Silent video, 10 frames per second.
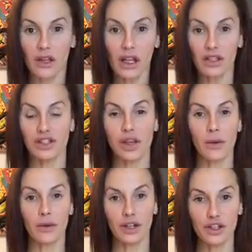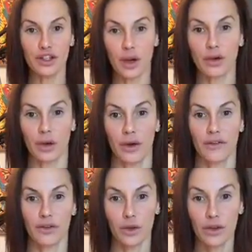So I'm going to show you a
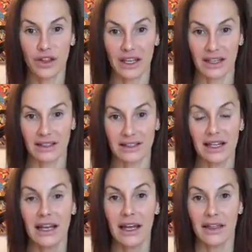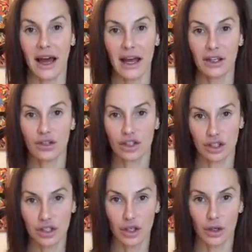few things that I used to
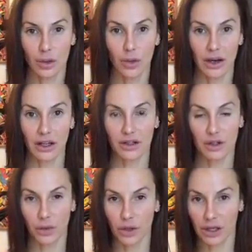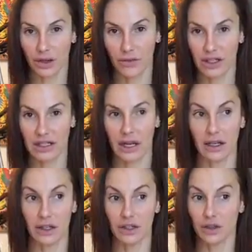do when I used to work in retail, and I
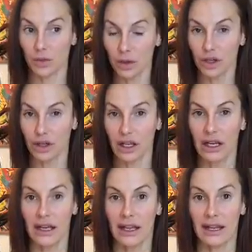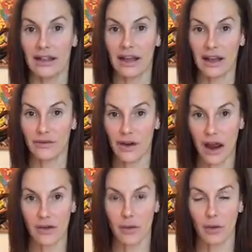used to work in that
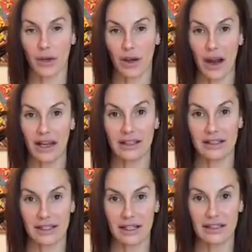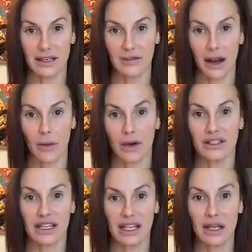environment where you had a set dinner hour to
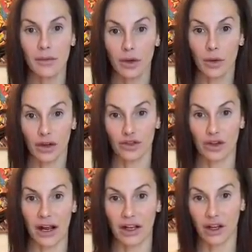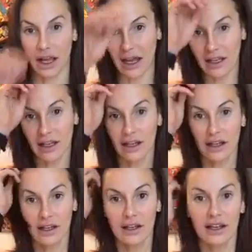keep you on track, okay?
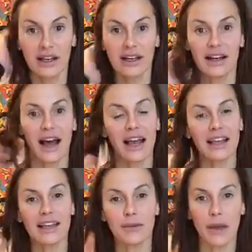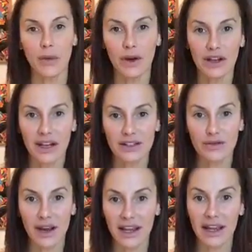Ali, my workouts are
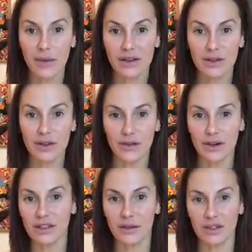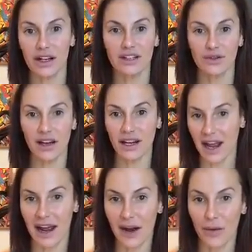right here. We're doing the real-time challenge right
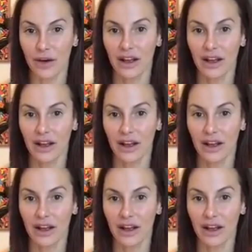now.